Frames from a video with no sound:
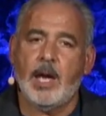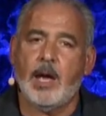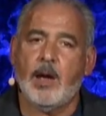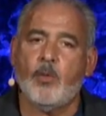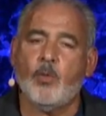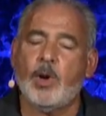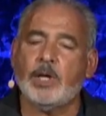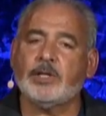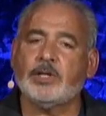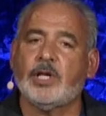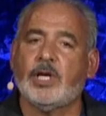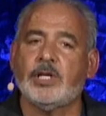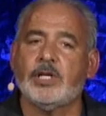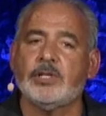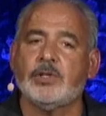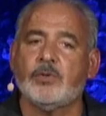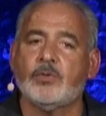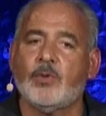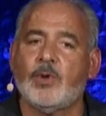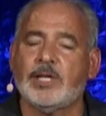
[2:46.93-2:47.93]
And what,
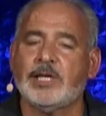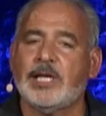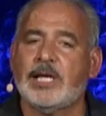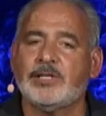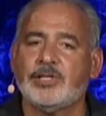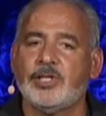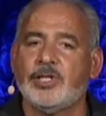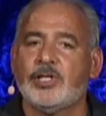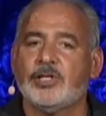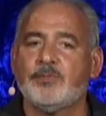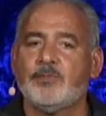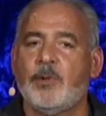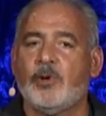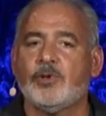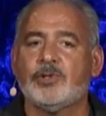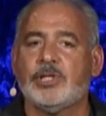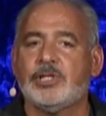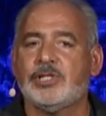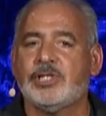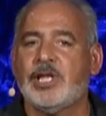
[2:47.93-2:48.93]
the, what lesson does
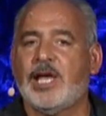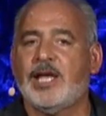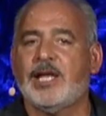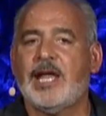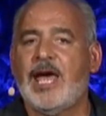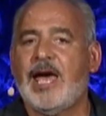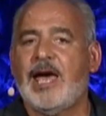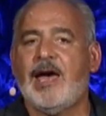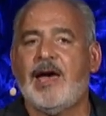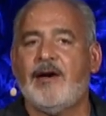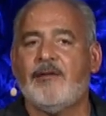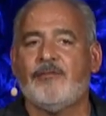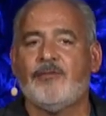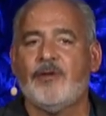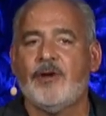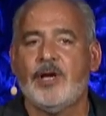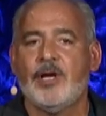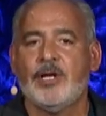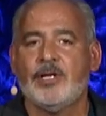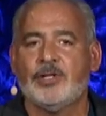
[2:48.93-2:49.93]
Moses then
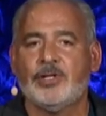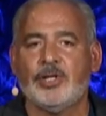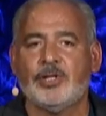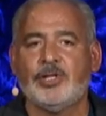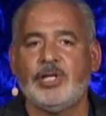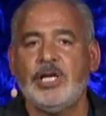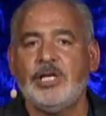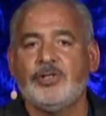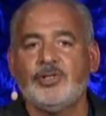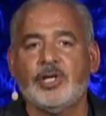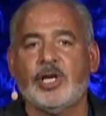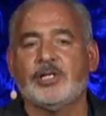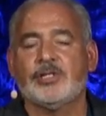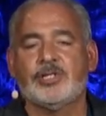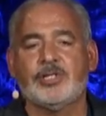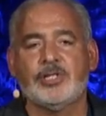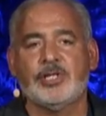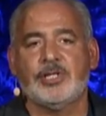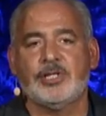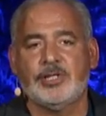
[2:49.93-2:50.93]
have to teach
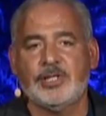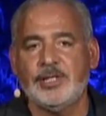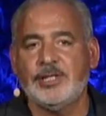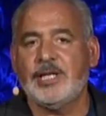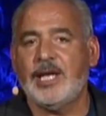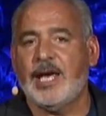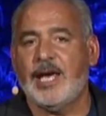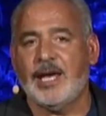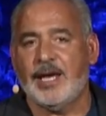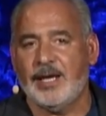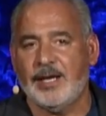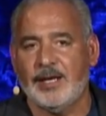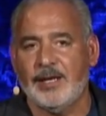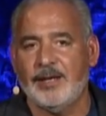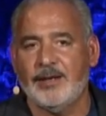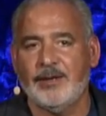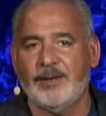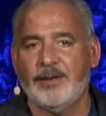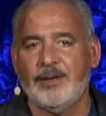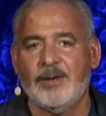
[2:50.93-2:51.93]
us today?
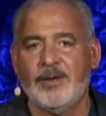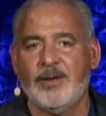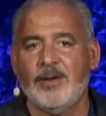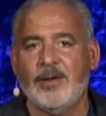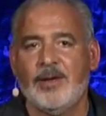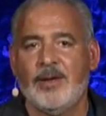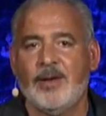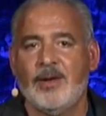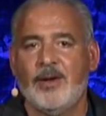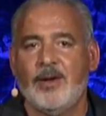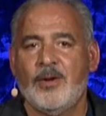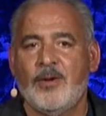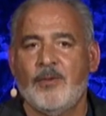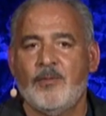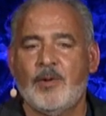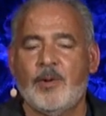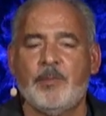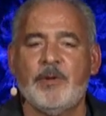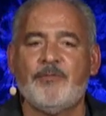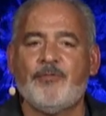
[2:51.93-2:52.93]

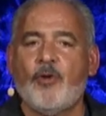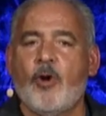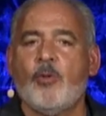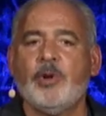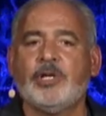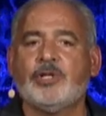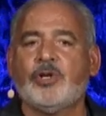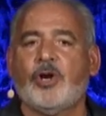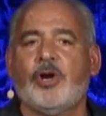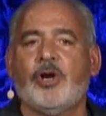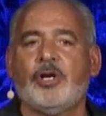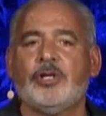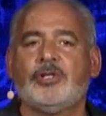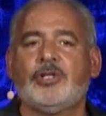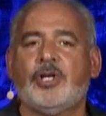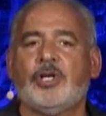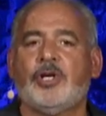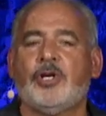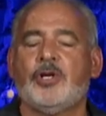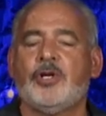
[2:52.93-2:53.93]
Well, before we turn
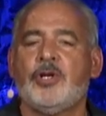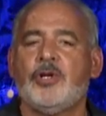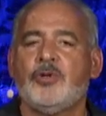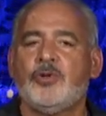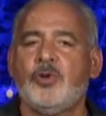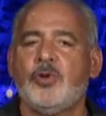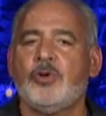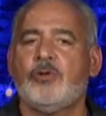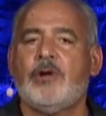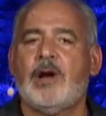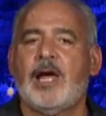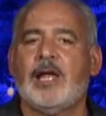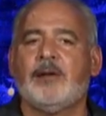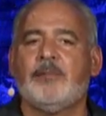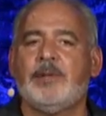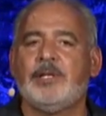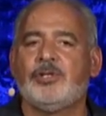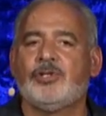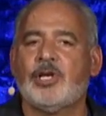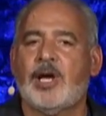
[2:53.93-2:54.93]
to
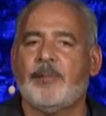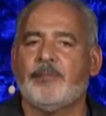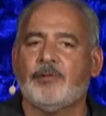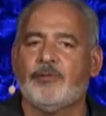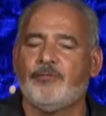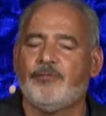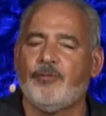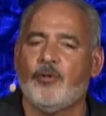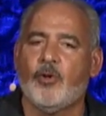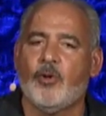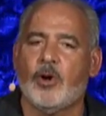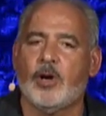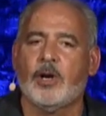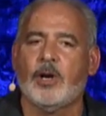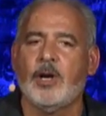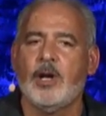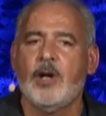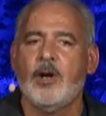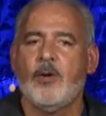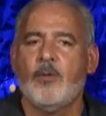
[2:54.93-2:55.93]
Deuteronomy chapter 4,
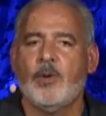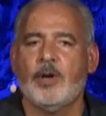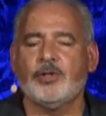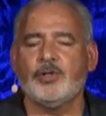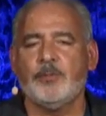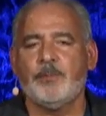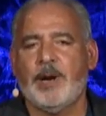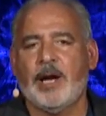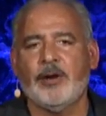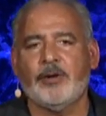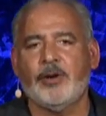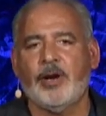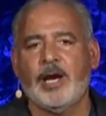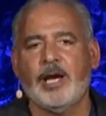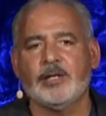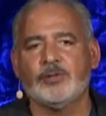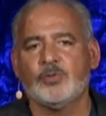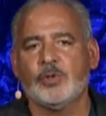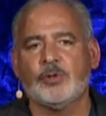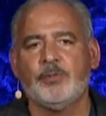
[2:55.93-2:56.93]
why don't you bow your
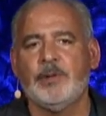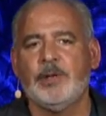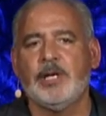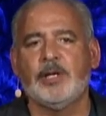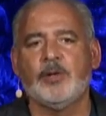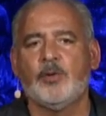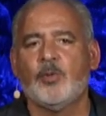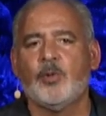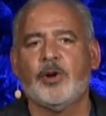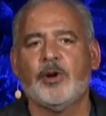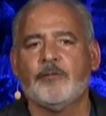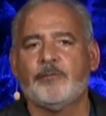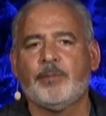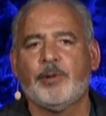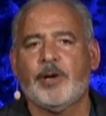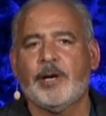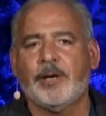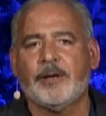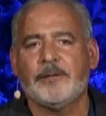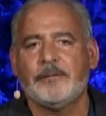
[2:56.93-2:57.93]
heads with me in a word of
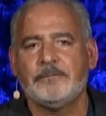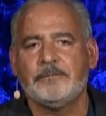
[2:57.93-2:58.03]
prayer?